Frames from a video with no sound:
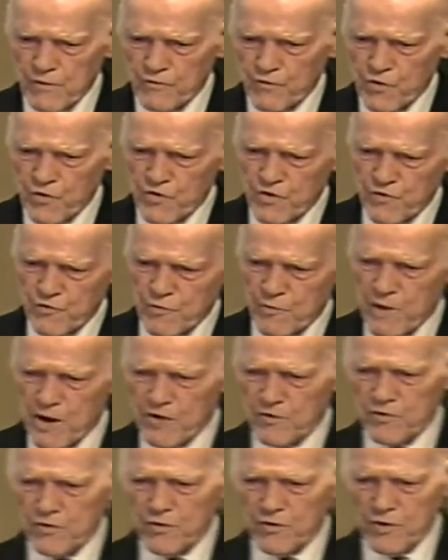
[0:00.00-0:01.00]
Further
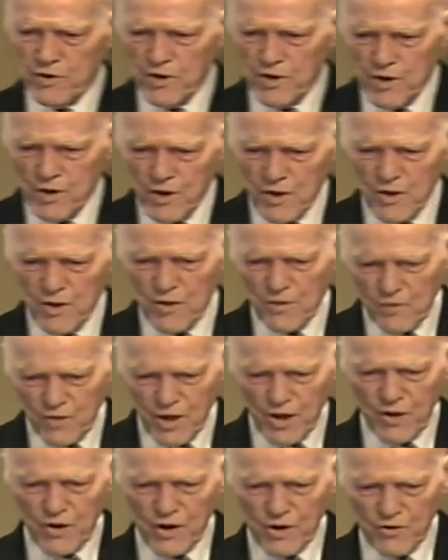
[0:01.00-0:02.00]
information,
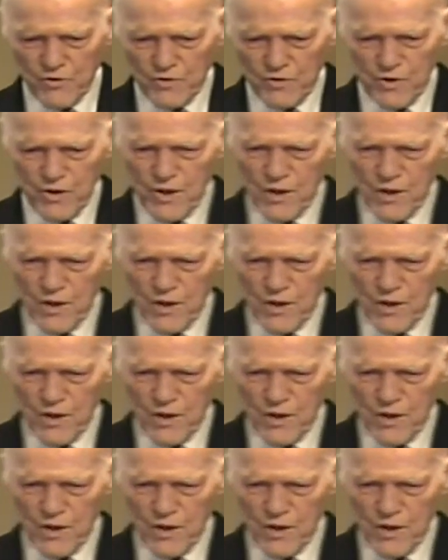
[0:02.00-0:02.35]
there it is.